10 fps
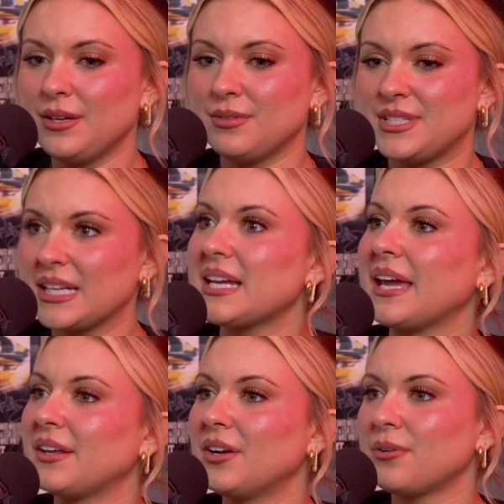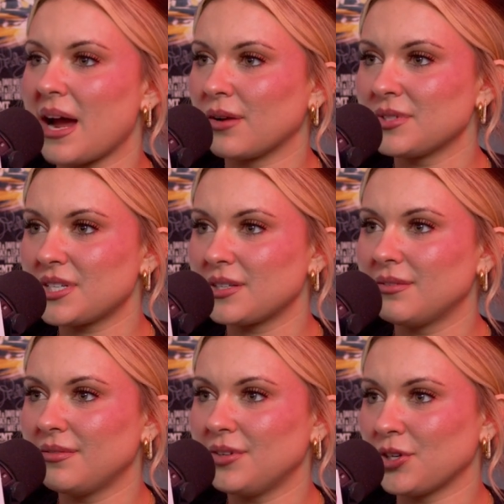dictated around
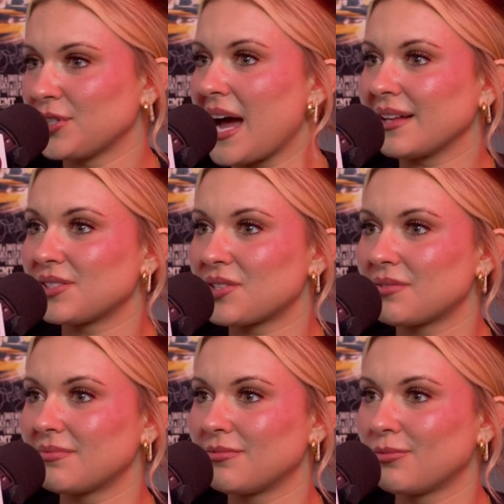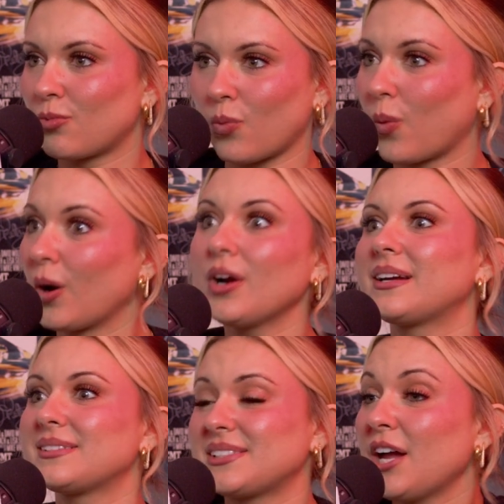your dad's
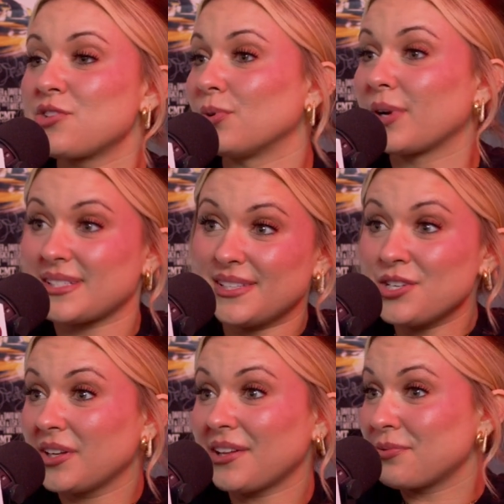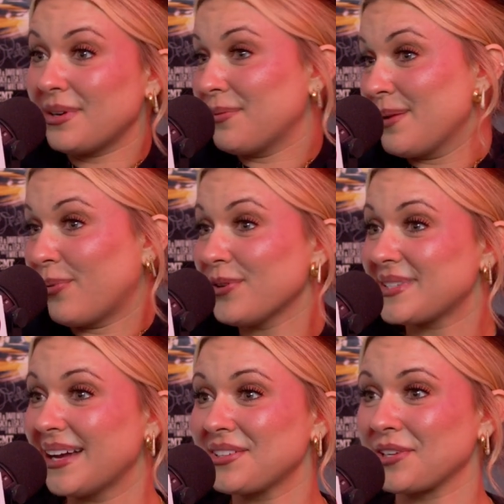work schedule, because essentially that's what it boils
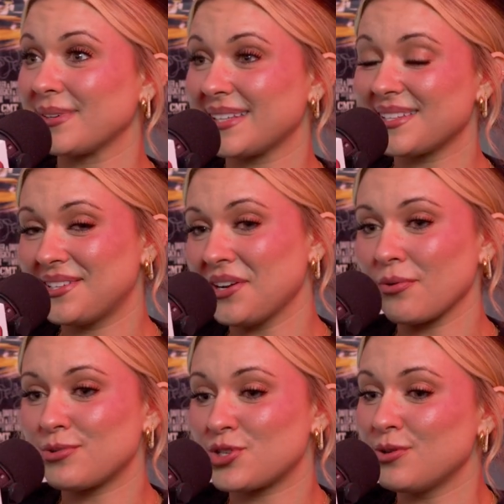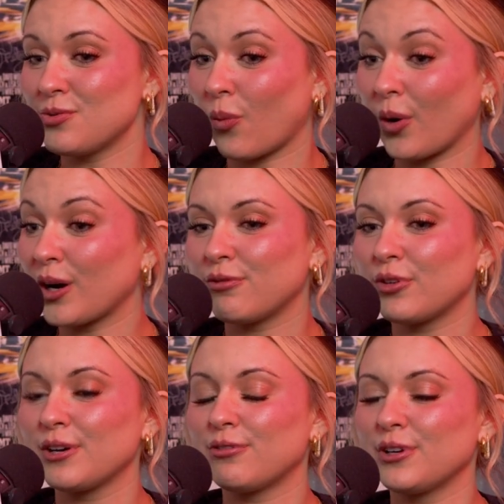down to, is it's, you know, work
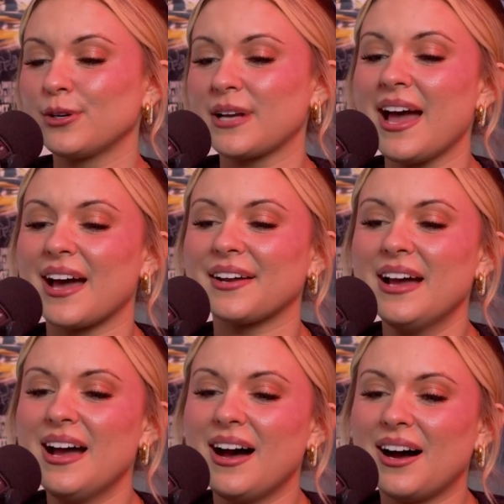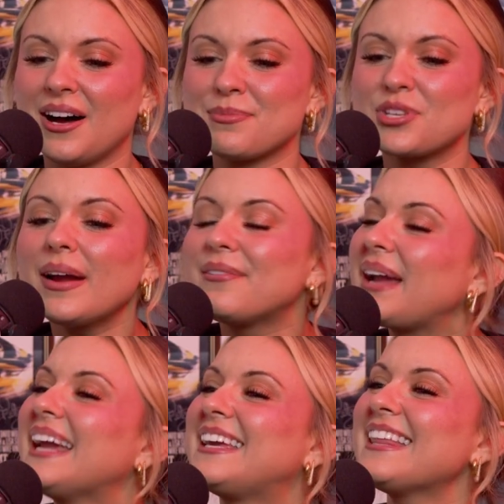for your dad. So
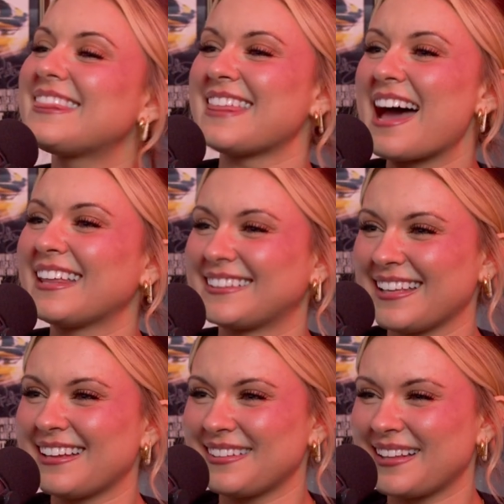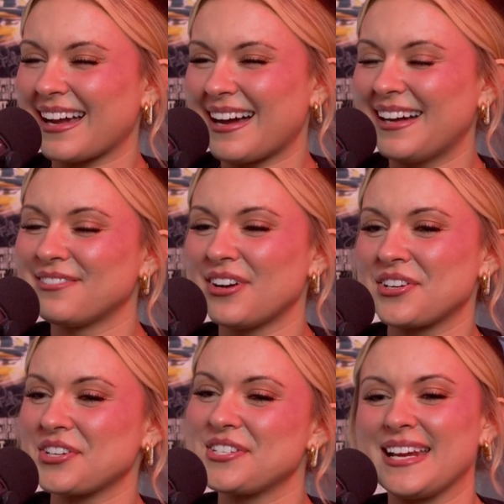I get that, like that kind of
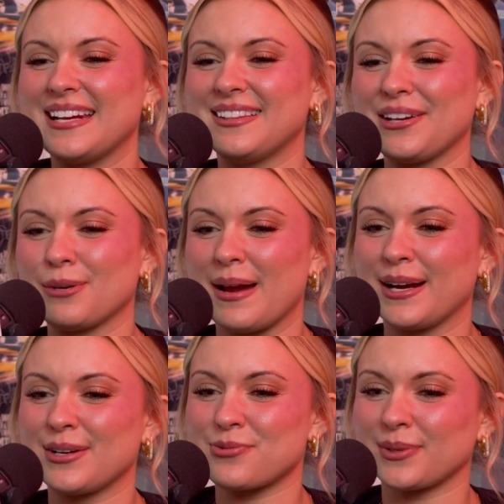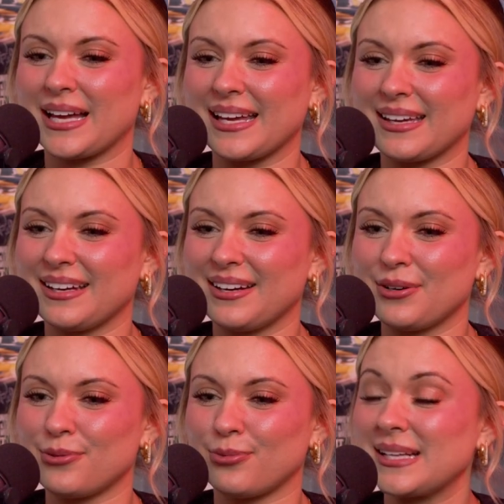understanding that your parents were like,
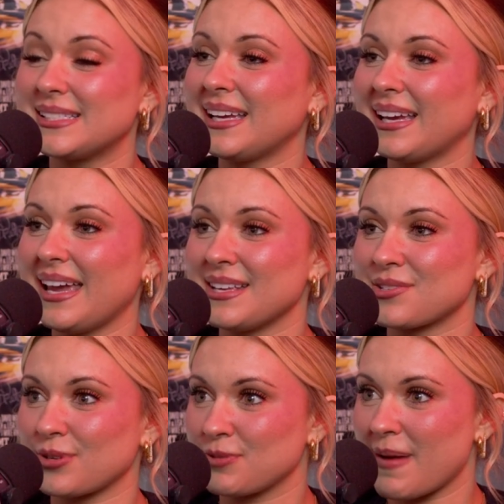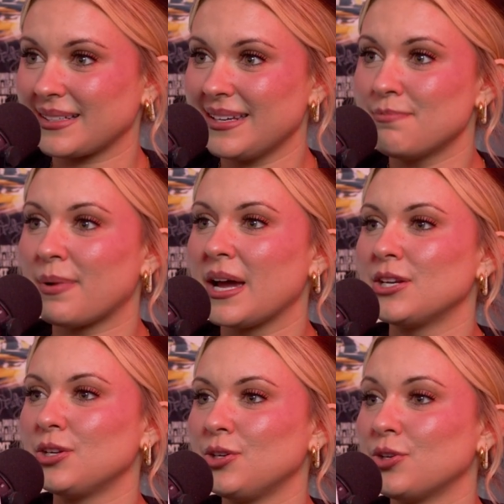racing is respected,
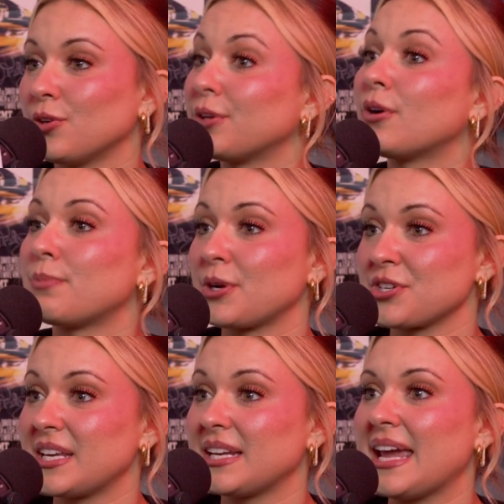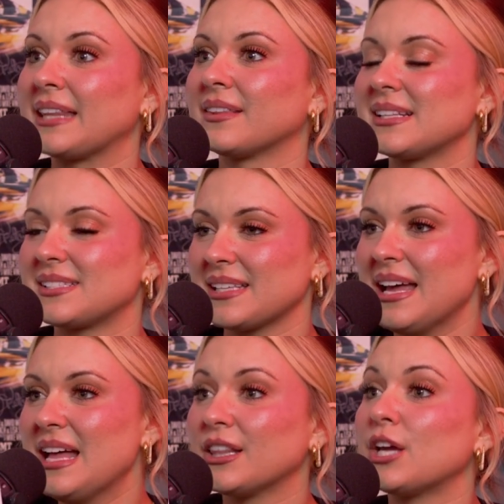but you're your own person, and let's
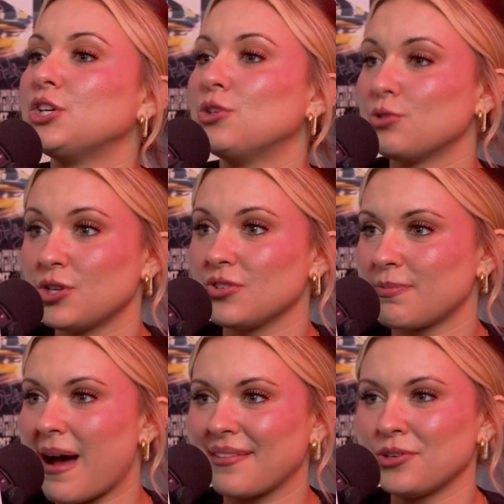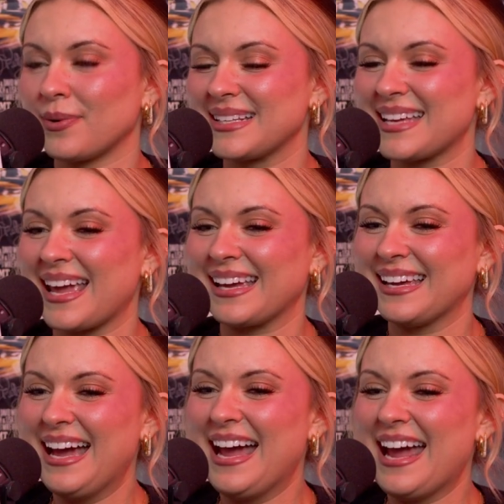let you choose the path you want to
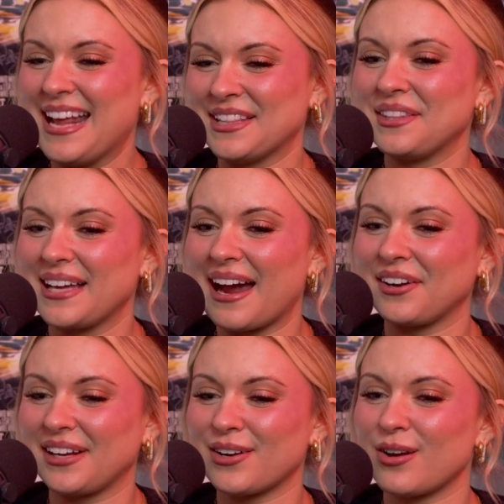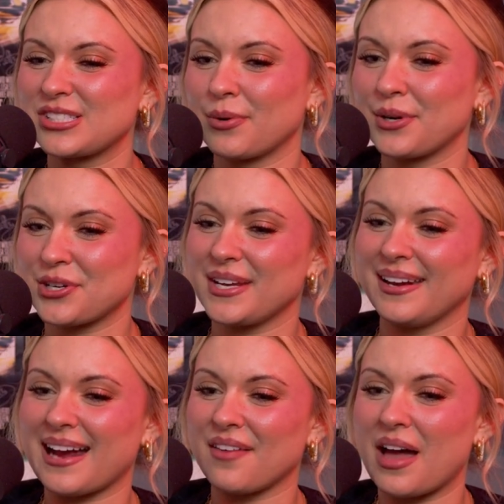take. And then the irony, and also
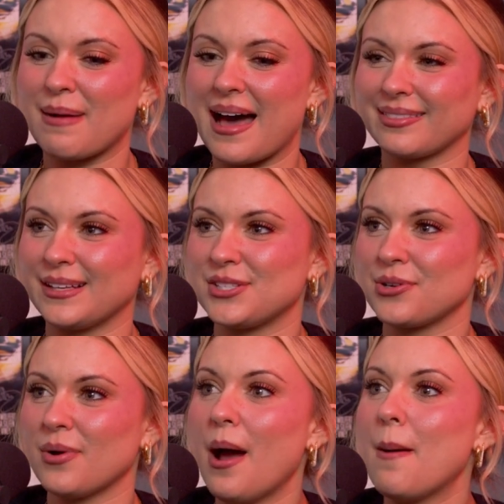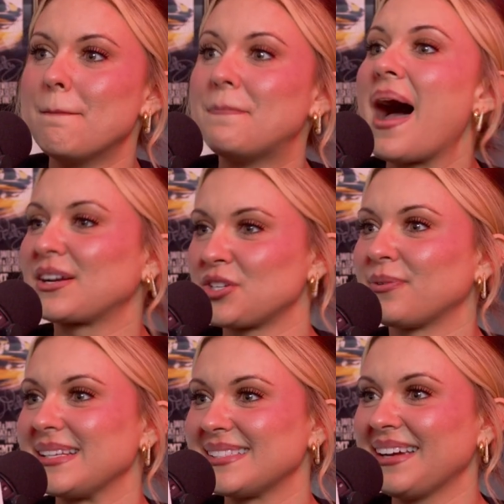understanding how that path leads you back to
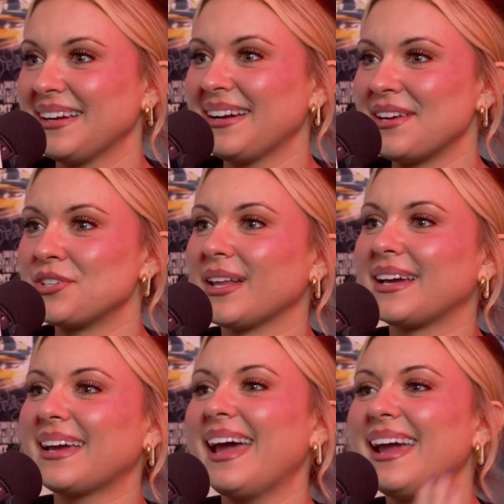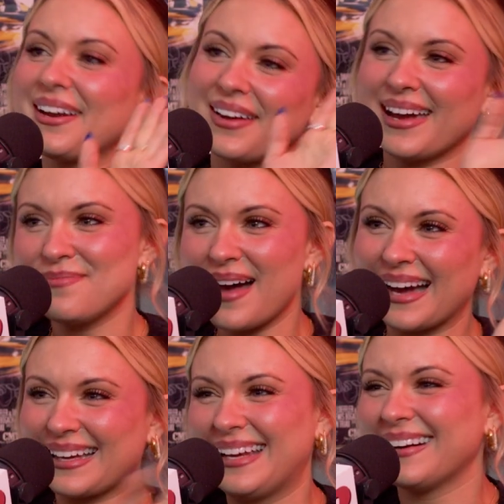racing, and you're like, hey, okay, I'm
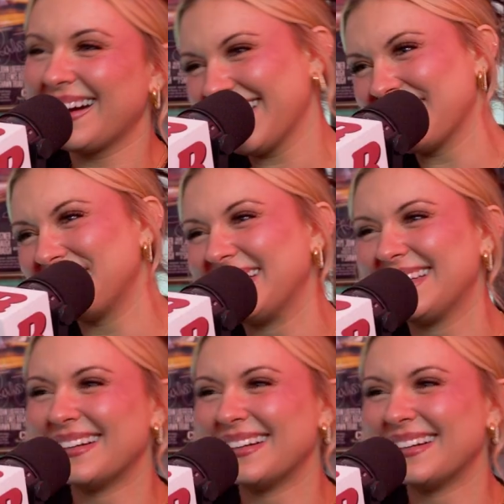back, here I am, you